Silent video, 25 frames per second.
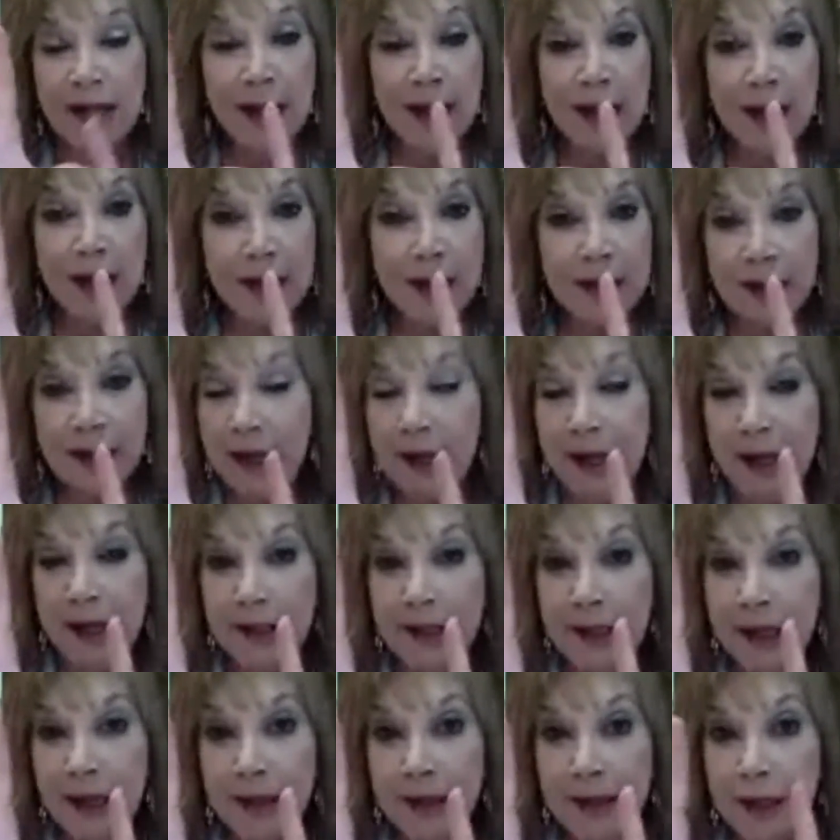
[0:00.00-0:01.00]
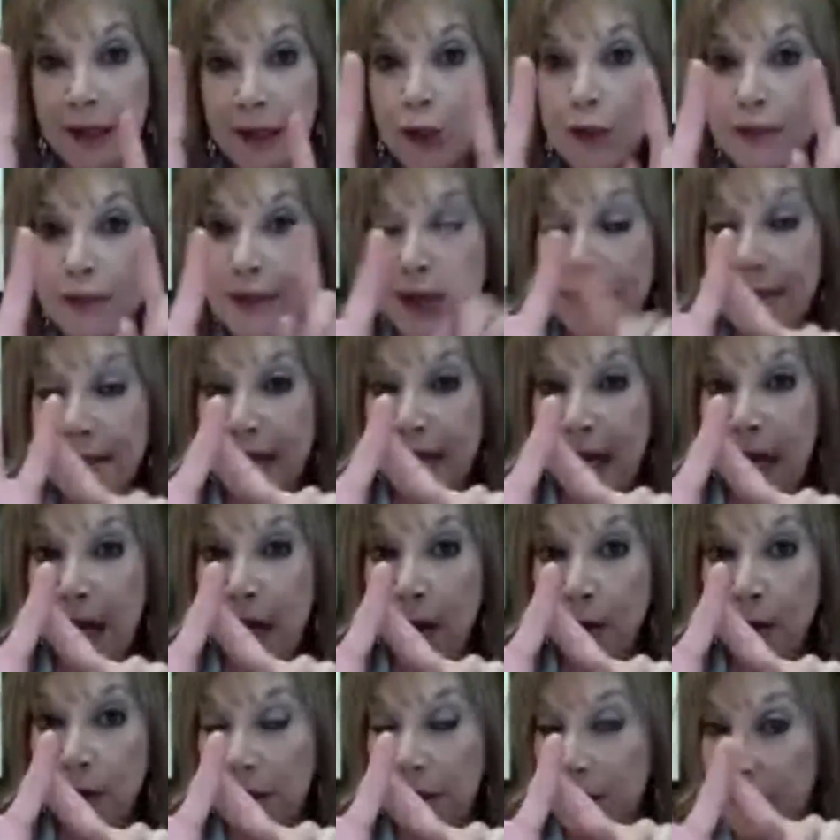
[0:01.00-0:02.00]
and and and and then you state
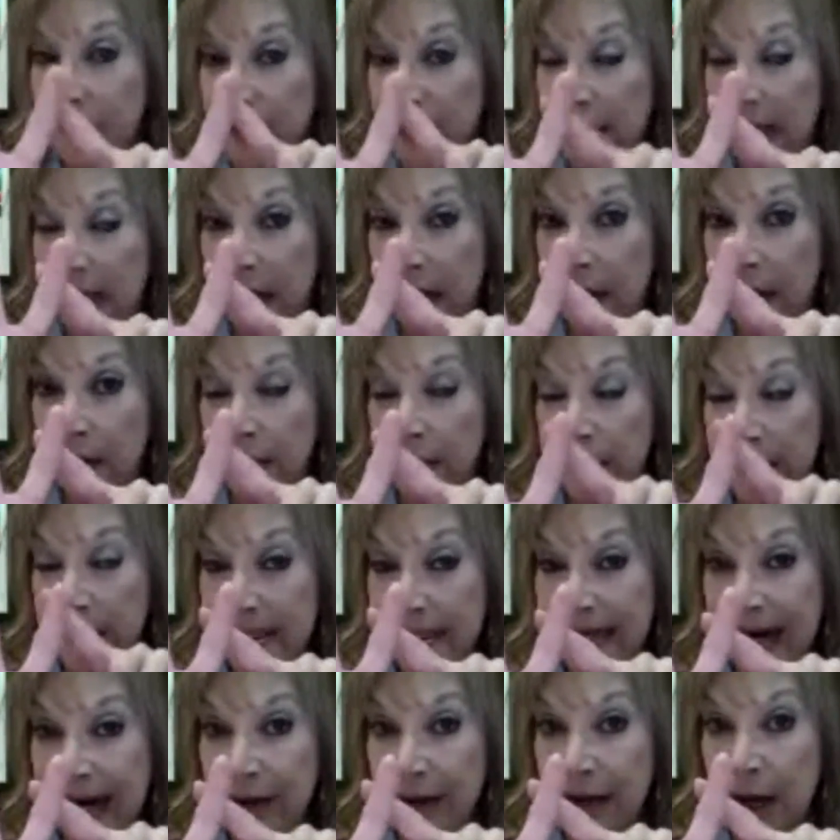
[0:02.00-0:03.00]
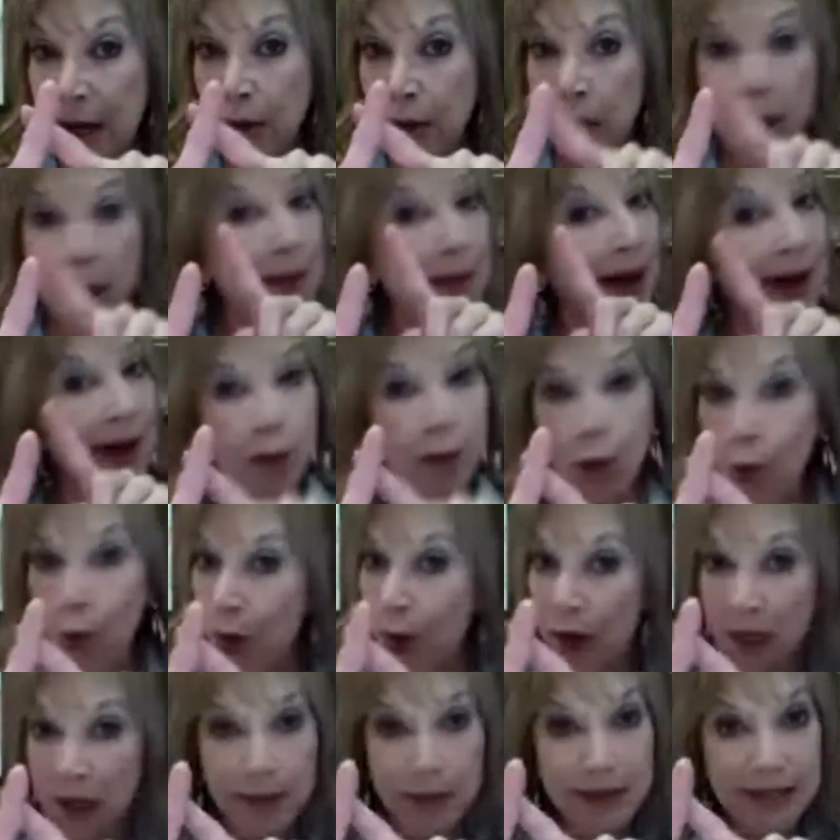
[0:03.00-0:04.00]
the out the out, desired outcome. I
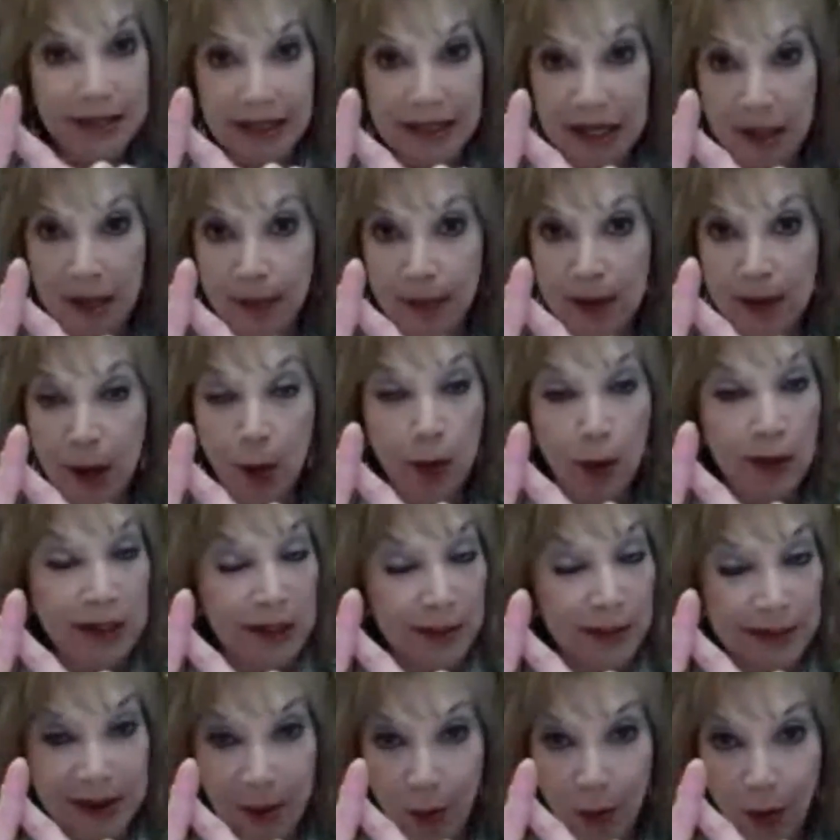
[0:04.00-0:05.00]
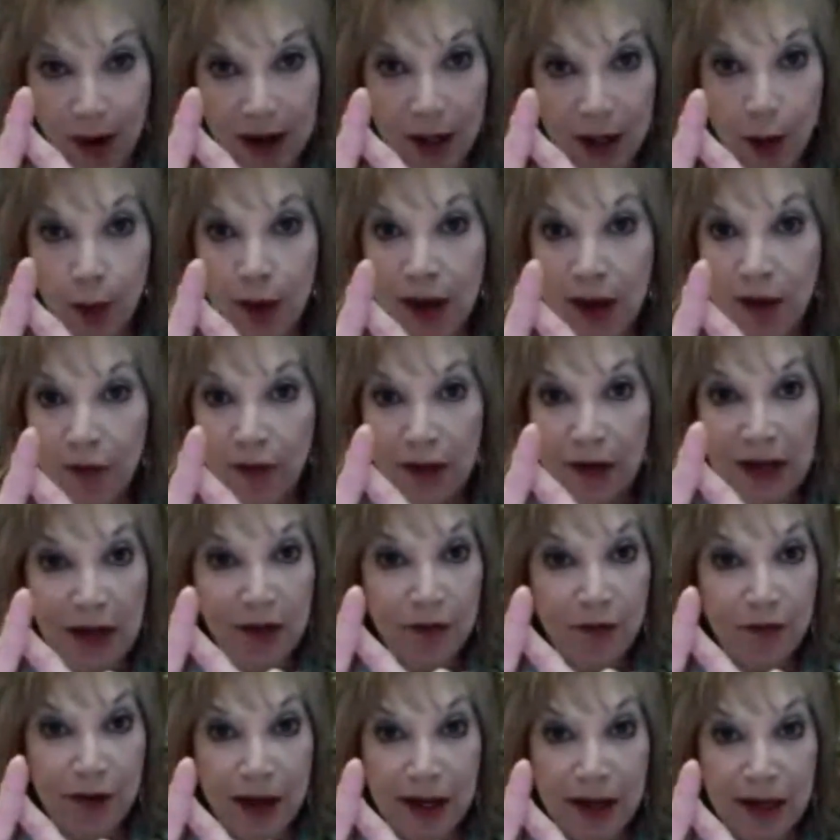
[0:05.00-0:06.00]
don't want to be sleepy. I want to be wide awake,
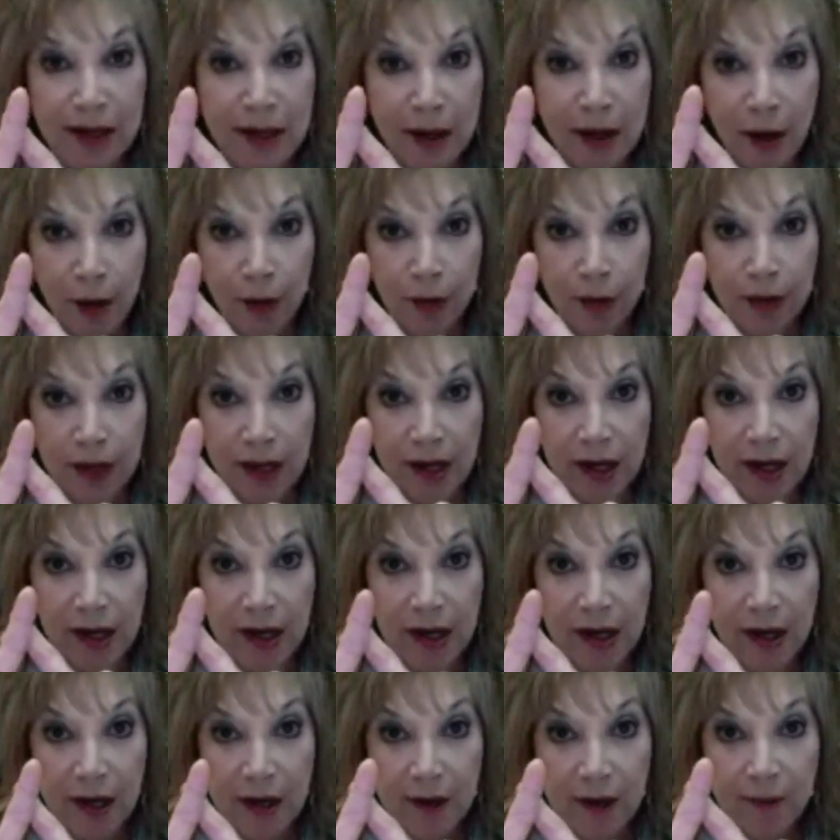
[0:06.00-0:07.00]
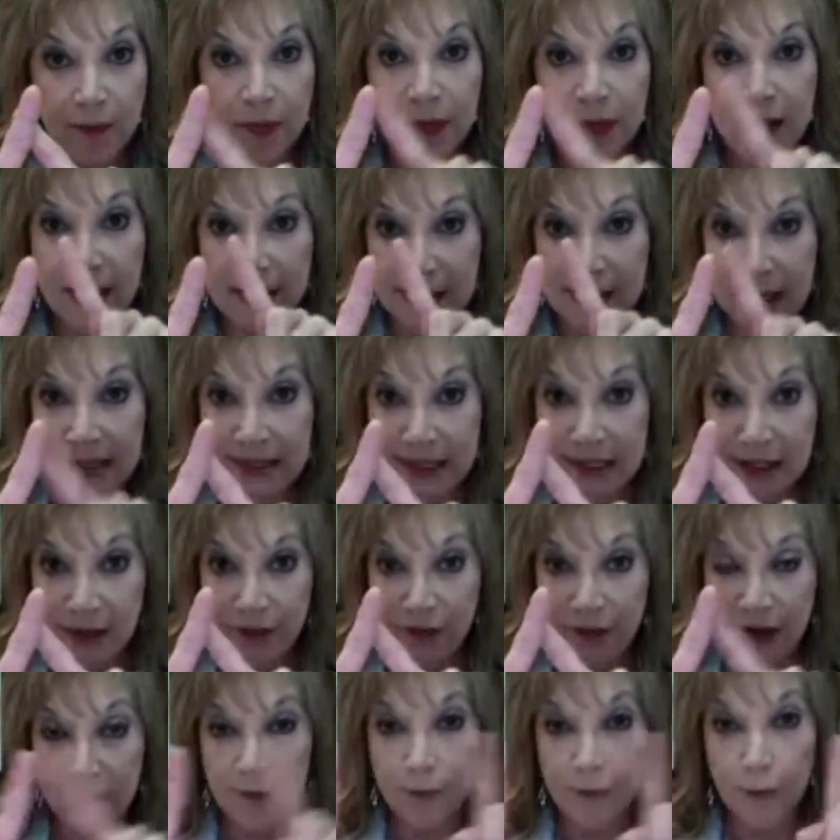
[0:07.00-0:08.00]
feeling fine and healthy. That's
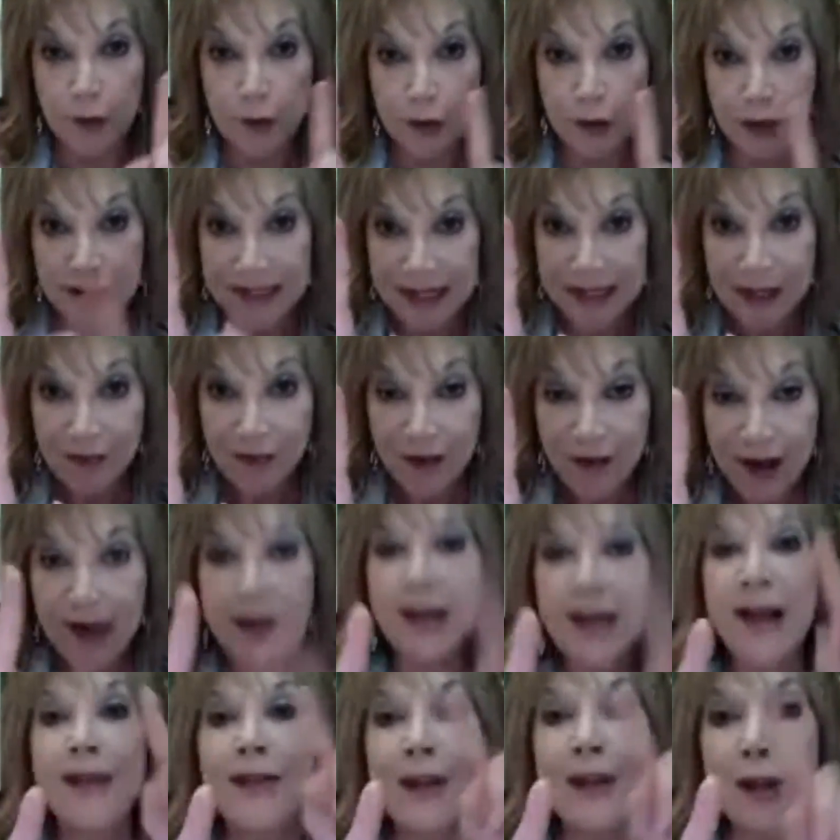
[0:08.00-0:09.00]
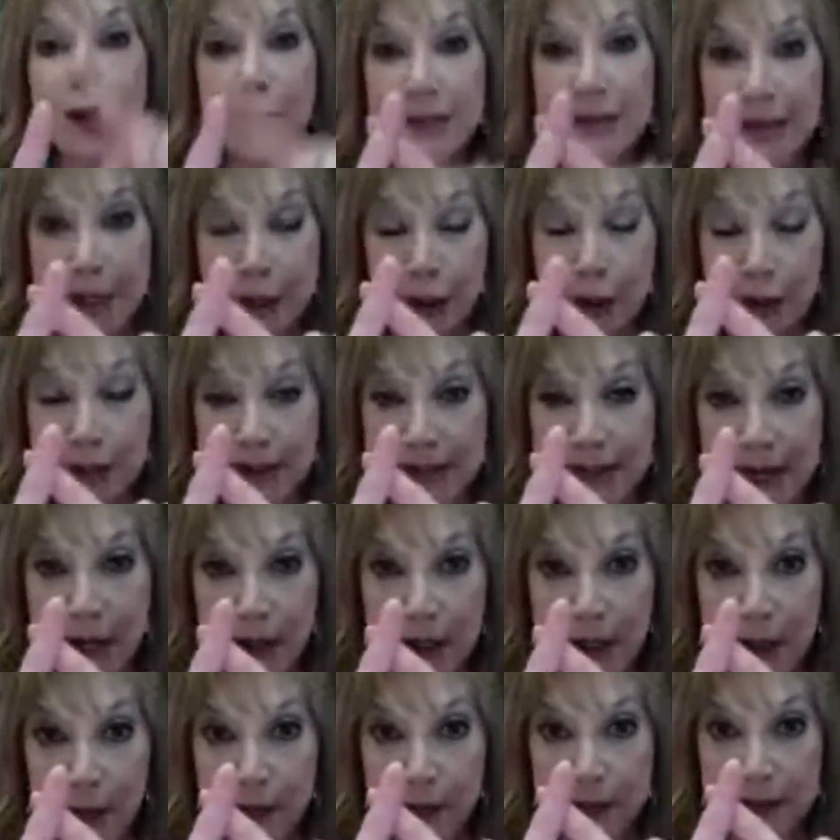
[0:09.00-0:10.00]
identifying. First, you identify, and then you state your desired
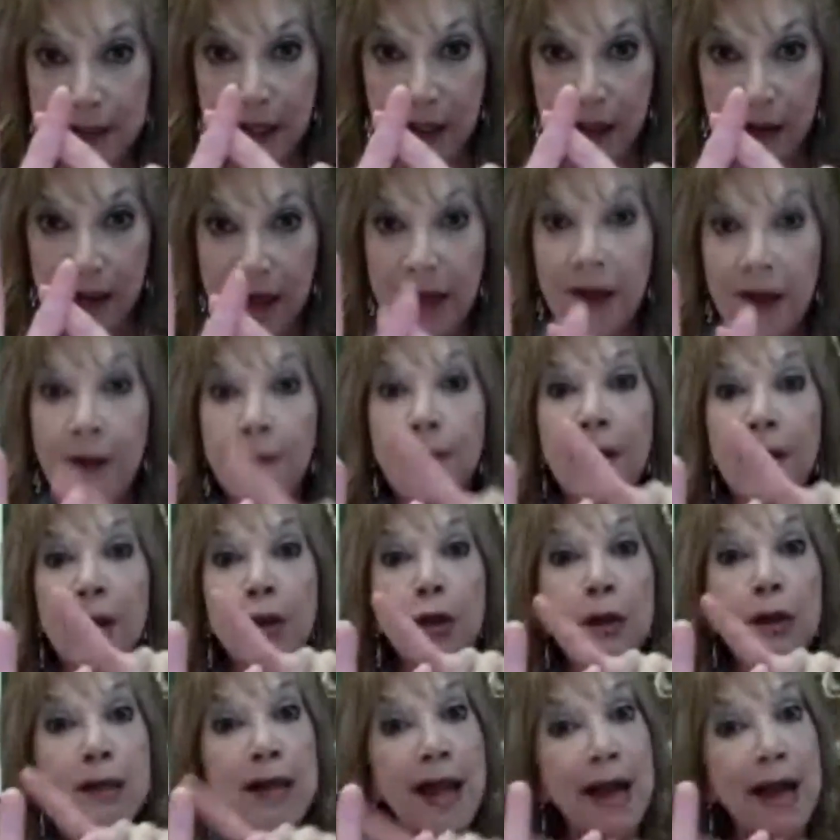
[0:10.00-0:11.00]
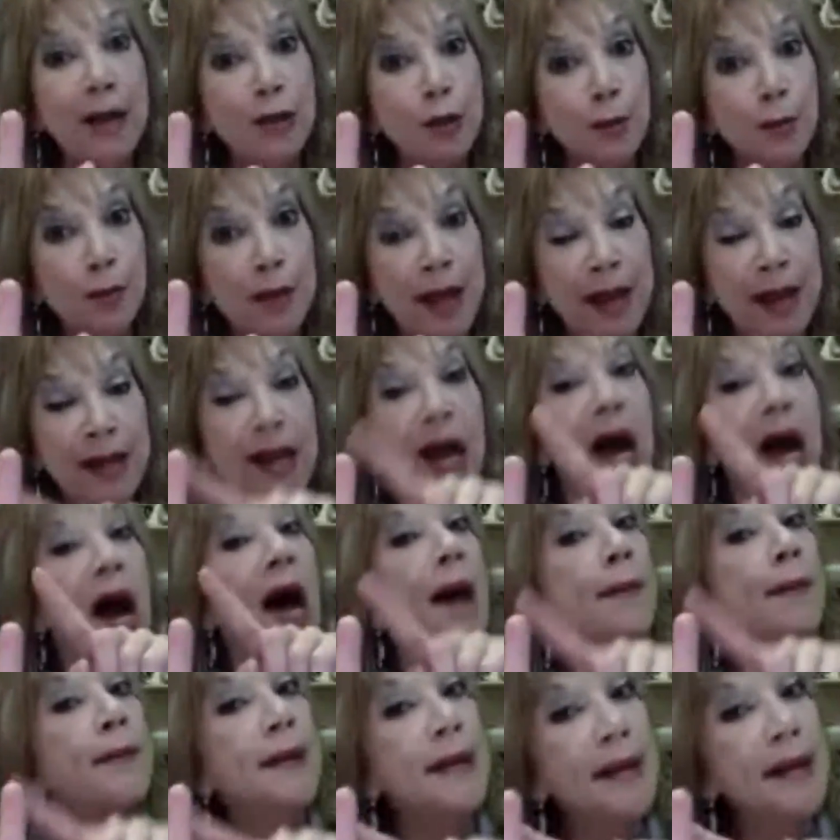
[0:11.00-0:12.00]
end result. Then you lay out your plan.
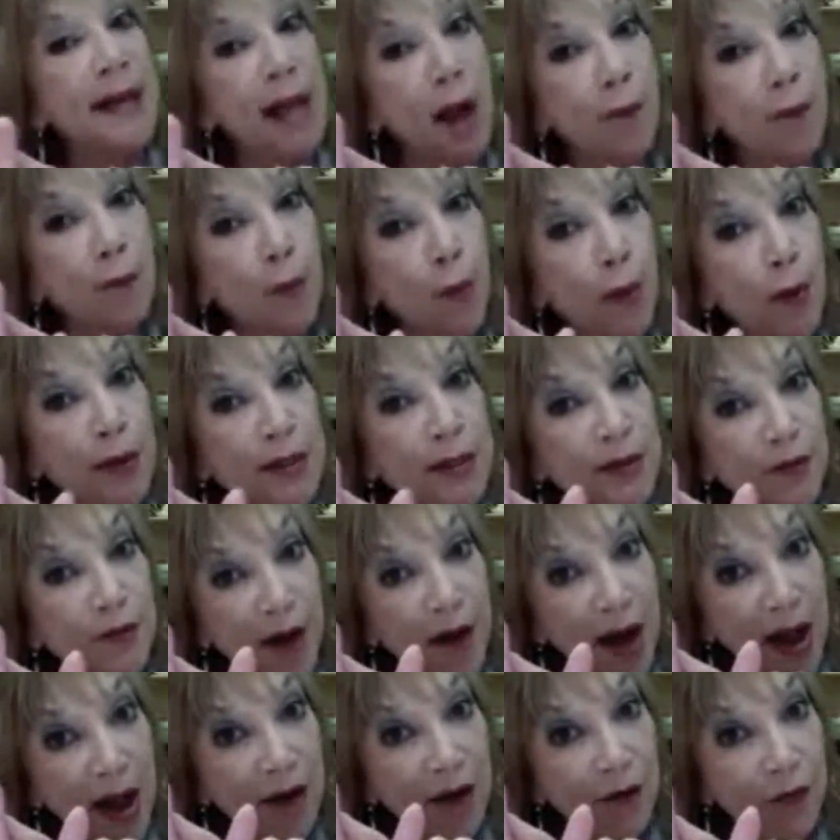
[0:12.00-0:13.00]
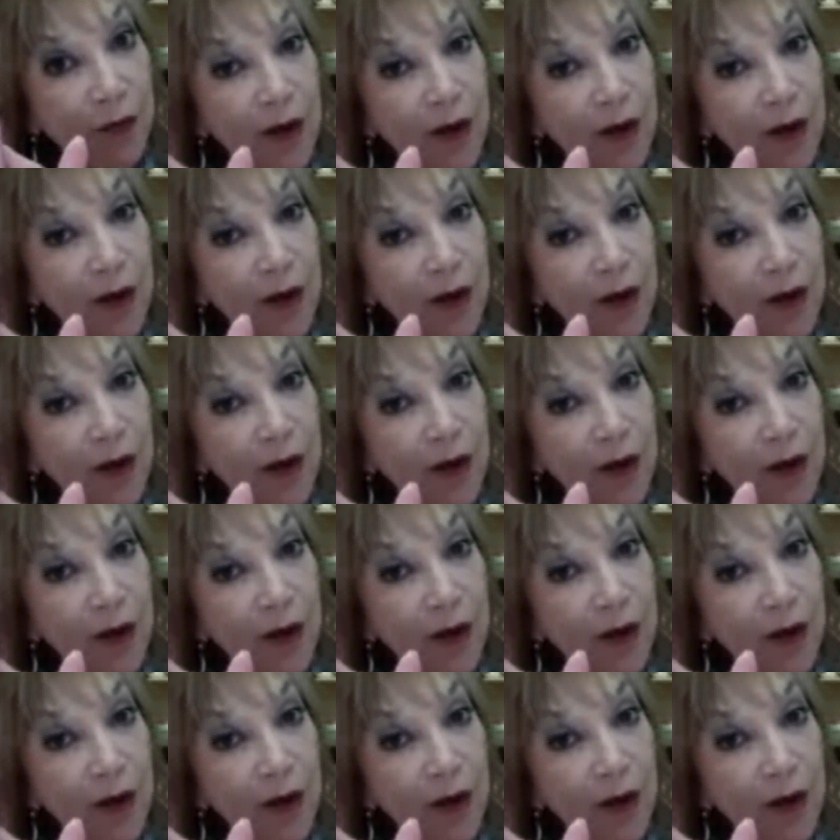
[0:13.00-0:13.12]
I'm going to count from one to five.